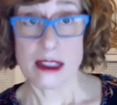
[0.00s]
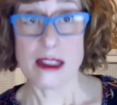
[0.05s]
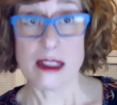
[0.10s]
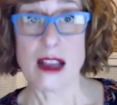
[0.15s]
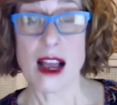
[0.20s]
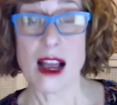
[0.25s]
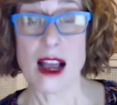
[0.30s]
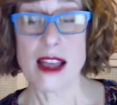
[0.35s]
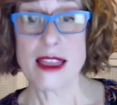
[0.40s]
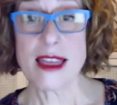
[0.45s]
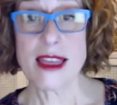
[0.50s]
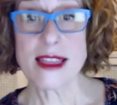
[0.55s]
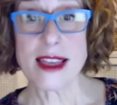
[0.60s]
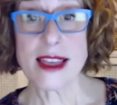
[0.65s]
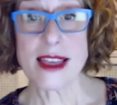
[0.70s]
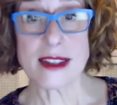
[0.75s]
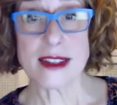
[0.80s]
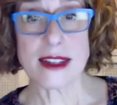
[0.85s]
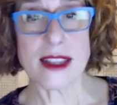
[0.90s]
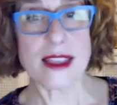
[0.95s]
I think
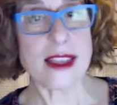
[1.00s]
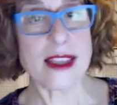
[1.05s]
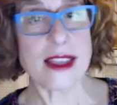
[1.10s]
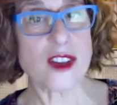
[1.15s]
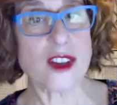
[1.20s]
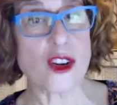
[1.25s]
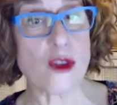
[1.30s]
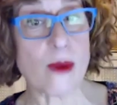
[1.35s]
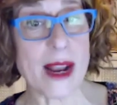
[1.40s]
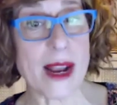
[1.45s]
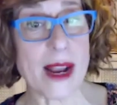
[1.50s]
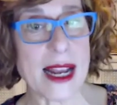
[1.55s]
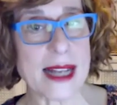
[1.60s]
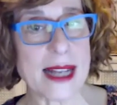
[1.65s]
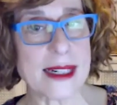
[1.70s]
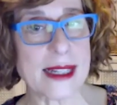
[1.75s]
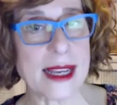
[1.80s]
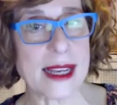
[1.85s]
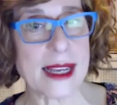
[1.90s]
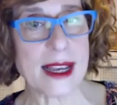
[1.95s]
that's a great
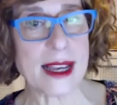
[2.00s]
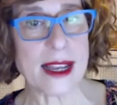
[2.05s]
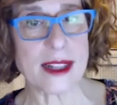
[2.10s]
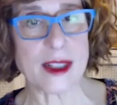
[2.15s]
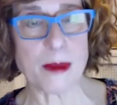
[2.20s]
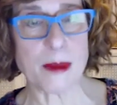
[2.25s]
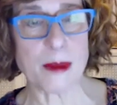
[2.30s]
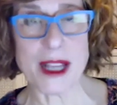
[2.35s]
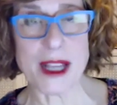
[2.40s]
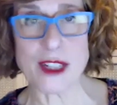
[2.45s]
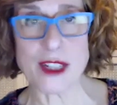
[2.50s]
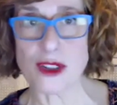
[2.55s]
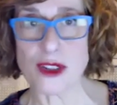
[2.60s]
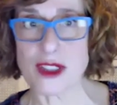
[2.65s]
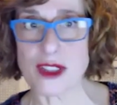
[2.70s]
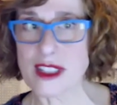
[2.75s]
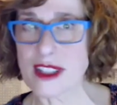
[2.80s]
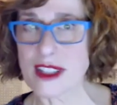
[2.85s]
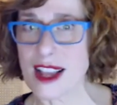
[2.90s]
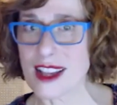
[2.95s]
idea. It depends on
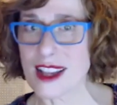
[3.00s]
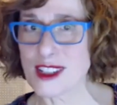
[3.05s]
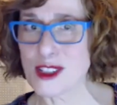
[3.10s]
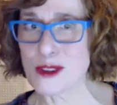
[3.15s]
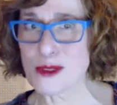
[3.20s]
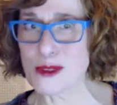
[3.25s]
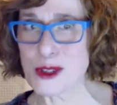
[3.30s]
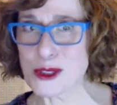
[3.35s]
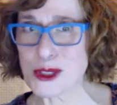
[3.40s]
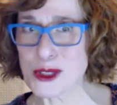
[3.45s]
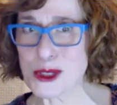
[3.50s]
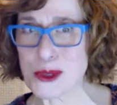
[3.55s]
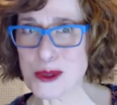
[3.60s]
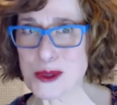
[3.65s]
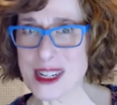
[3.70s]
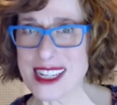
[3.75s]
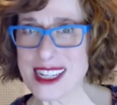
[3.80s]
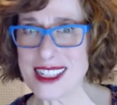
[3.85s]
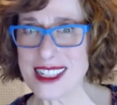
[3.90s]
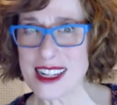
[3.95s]
the size of your
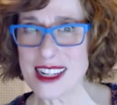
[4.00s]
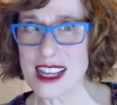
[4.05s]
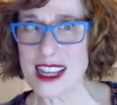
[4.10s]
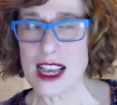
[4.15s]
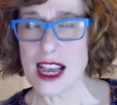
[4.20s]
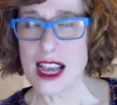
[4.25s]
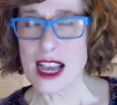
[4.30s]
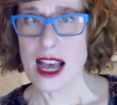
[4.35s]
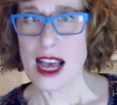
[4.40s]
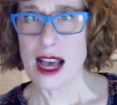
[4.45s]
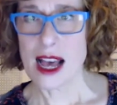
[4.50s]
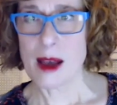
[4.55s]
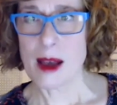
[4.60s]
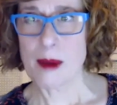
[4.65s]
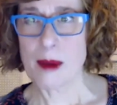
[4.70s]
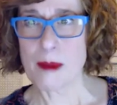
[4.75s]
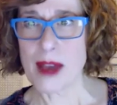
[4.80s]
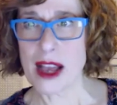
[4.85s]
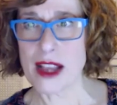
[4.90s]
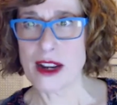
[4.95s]
screen.
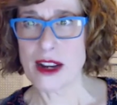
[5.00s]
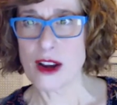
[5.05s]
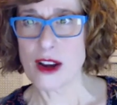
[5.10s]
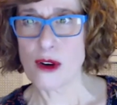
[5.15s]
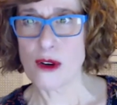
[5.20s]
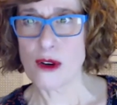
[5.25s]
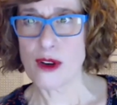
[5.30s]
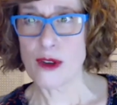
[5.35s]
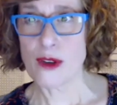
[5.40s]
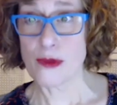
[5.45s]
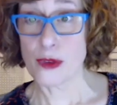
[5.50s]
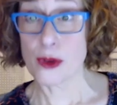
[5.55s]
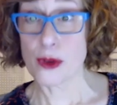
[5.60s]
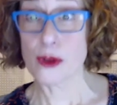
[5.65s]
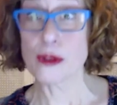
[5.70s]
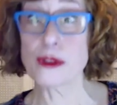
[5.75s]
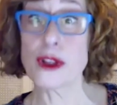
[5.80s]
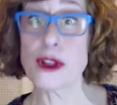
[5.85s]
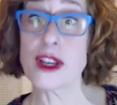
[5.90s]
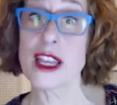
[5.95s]
I know if
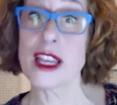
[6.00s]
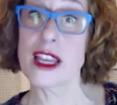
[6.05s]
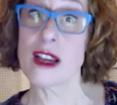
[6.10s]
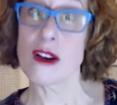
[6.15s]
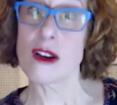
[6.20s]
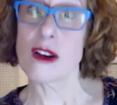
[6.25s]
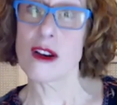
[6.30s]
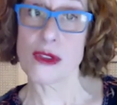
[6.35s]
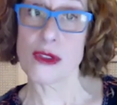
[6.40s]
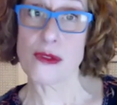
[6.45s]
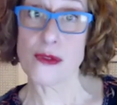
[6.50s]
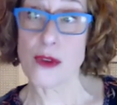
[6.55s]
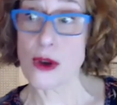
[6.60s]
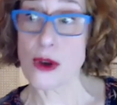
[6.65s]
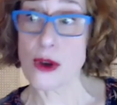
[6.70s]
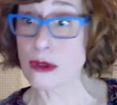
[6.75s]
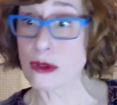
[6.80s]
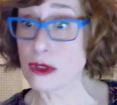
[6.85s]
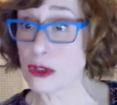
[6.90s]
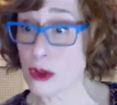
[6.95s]
you're looking on the
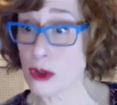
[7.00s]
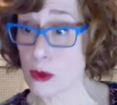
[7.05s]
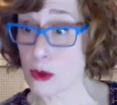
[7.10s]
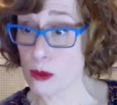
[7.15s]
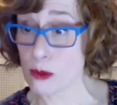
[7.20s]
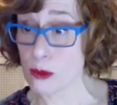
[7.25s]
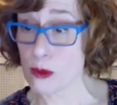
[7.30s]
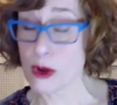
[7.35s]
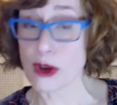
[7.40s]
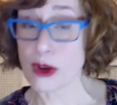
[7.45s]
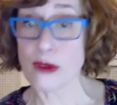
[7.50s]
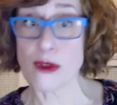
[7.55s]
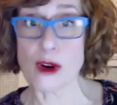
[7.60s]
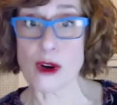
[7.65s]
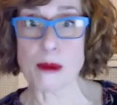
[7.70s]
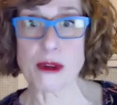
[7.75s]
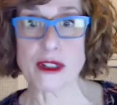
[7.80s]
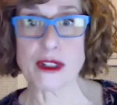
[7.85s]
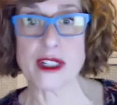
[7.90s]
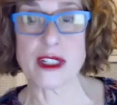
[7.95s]
phone, so one of
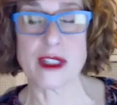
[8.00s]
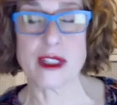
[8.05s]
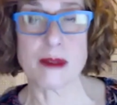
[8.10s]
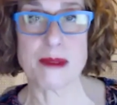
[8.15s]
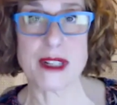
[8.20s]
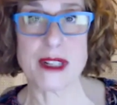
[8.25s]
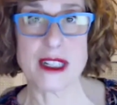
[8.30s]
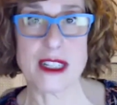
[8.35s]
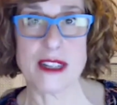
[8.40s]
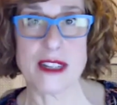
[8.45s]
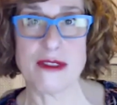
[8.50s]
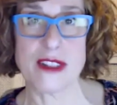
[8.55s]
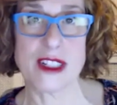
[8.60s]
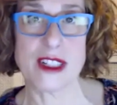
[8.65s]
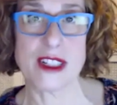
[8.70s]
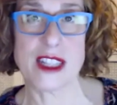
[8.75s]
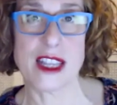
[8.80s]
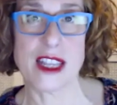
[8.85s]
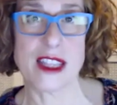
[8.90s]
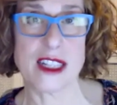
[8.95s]
our participants even
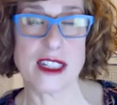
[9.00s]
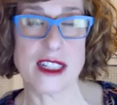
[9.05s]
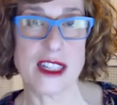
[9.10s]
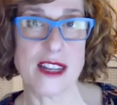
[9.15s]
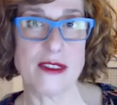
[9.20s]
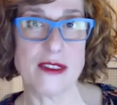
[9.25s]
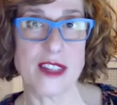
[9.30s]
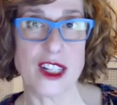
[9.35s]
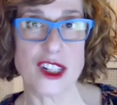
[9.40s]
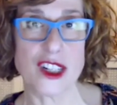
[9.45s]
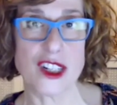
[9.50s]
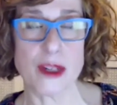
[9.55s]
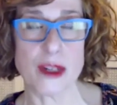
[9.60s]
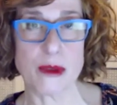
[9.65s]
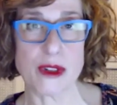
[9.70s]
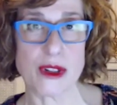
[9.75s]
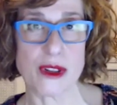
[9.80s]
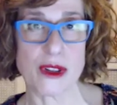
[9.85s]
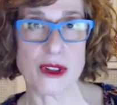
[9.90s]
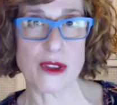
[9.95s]
said this evening she
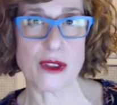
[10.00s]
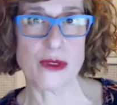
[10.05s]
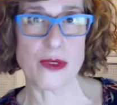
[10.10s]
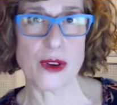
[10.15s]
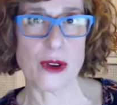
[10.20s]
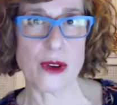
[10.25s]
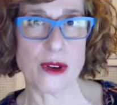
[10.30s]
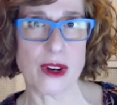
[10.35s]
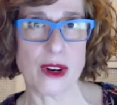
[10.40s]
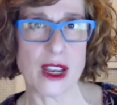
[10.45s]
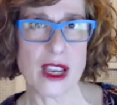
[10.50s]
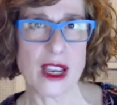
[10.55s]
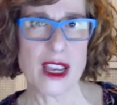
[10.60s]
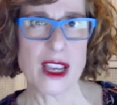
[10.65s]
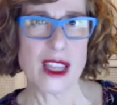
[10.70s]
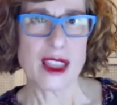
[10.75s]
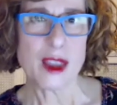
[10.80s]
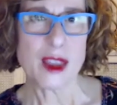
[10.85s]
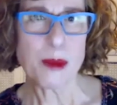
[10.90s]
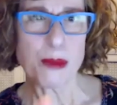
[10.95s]
was on the phone,
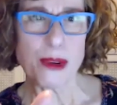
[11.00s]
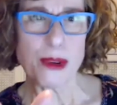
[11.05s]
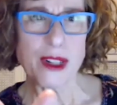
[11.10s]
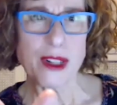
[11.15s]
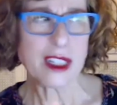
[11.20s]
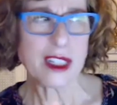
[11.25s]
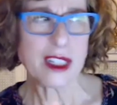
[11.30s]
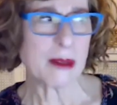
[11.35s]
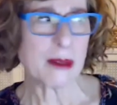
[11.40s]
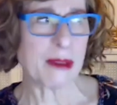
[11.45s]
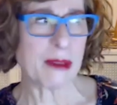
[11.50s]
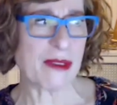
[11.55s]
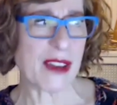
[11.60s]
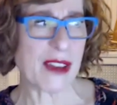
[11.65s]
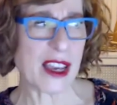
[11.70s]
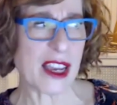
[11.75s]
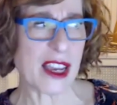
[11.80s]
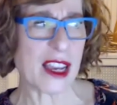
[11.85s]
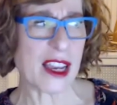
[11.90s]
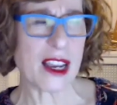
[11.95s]
the print can be
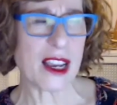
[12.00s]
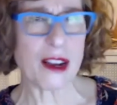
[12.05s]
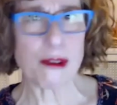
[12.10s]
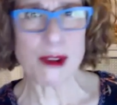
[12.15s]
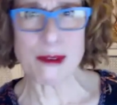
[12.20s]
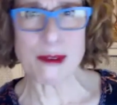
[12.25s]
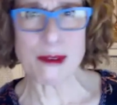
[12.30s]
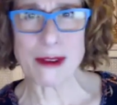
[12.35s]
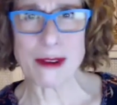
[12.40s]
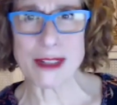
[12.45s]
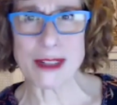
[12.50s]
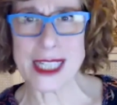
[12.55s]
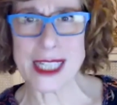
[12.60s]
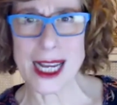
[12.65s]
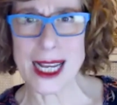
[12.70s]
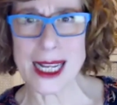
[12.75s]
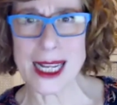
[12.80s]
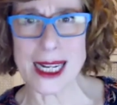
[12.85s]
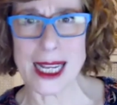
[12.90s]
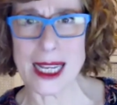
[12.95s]
very, very
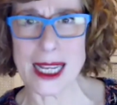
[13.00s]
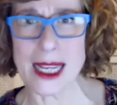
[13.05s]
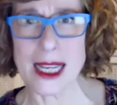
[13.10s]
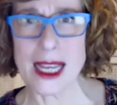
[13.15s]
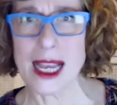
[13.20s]
tiny.